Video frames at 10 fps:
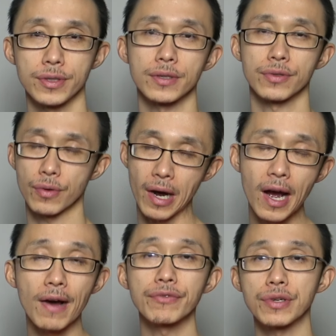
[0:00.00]
So so I
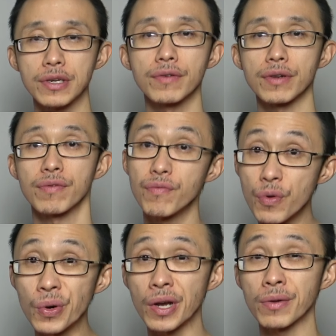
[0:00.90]
have to give it a
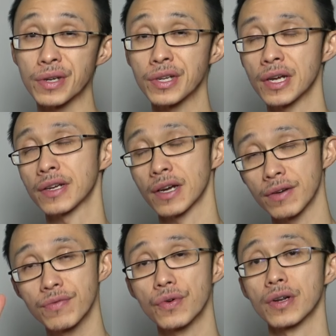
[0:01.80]
four out of ten,
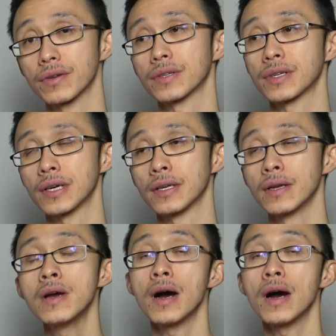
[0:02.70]
guys. Four out of ten.